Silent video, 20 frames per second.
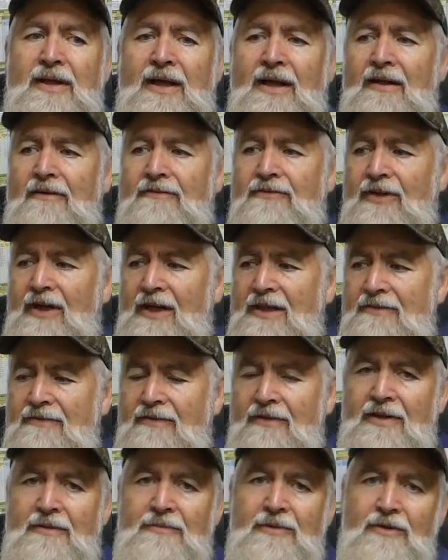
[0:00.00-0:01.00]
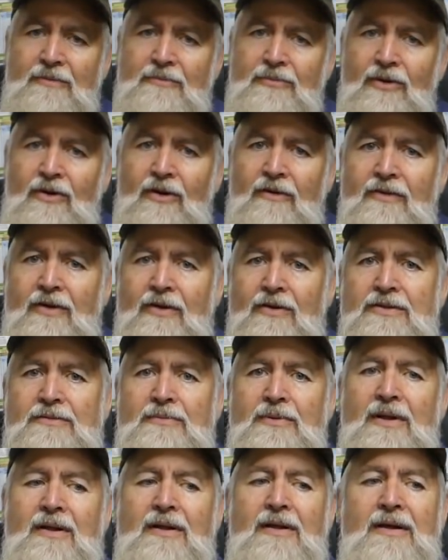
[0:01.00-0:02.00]
Now they've transferred him to a private
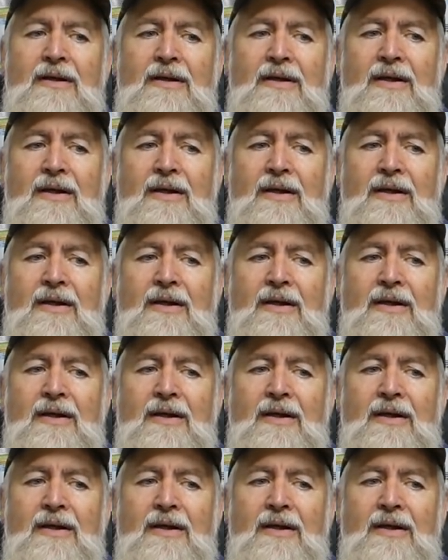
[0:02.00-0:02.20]
hospital.